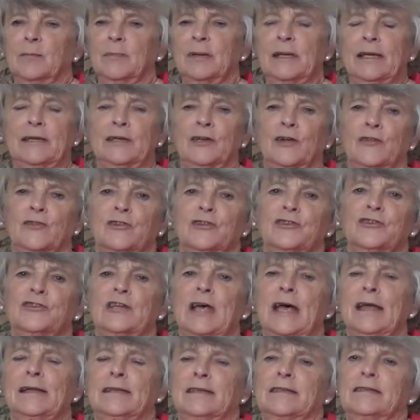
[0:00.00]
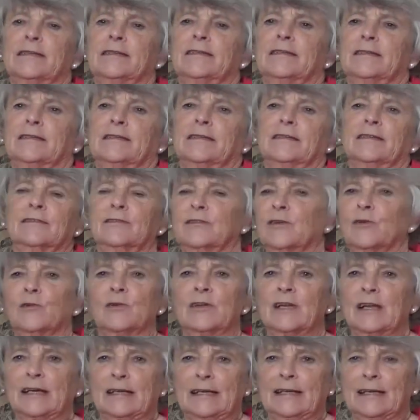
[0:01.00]
Playing on the sands and all
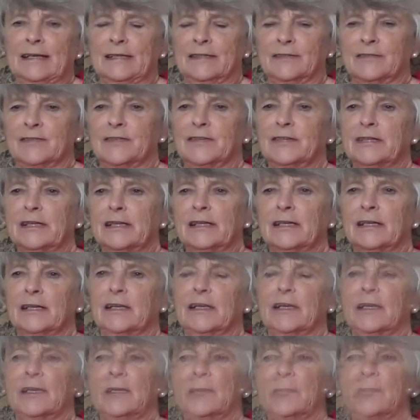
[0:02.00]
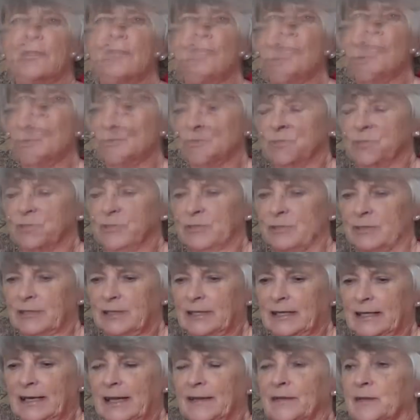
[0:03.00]
that kind of thing. But we used to
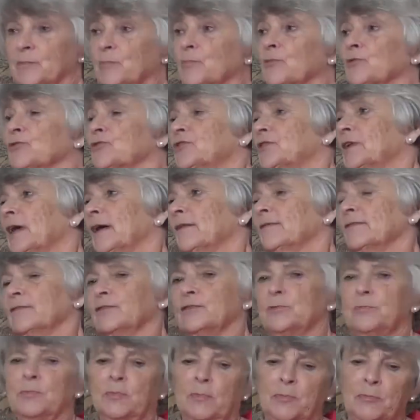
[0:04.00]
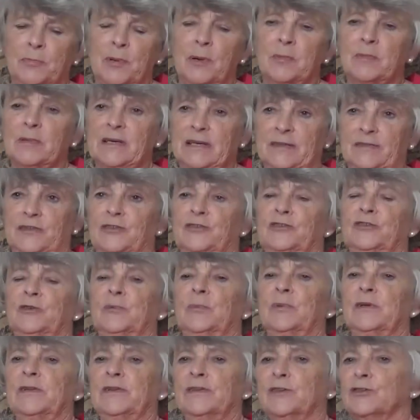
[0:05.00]
get the bus down, probably in the
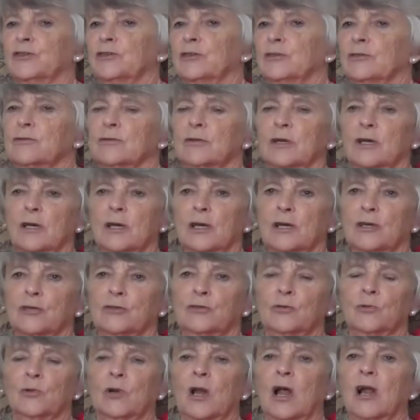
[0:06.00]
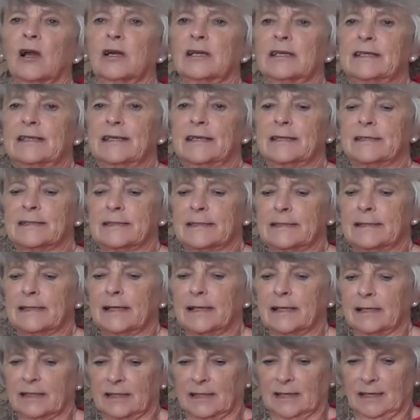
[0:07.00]
summer, in the school holidays and
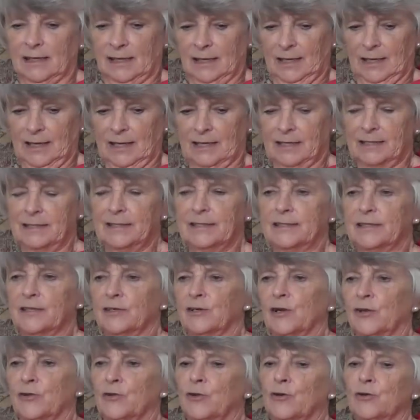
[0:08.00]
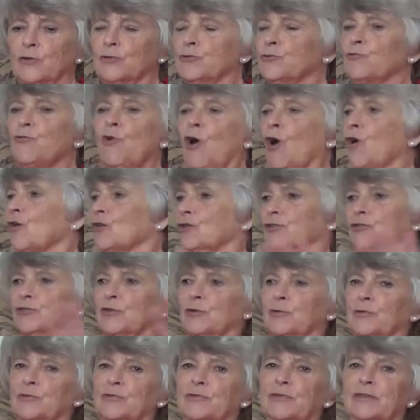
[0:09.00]
that, sitting on those rocks,
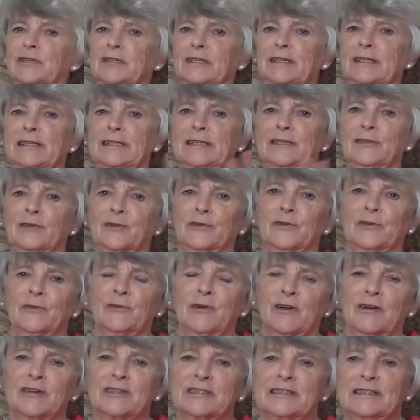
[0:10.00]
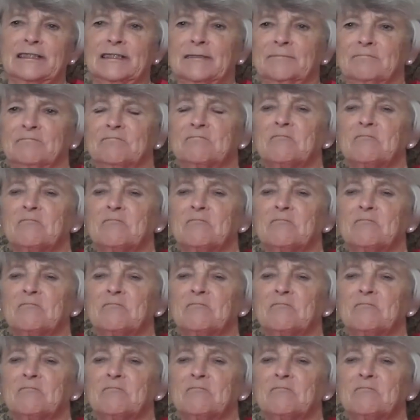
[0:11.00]
you know, the rocks, and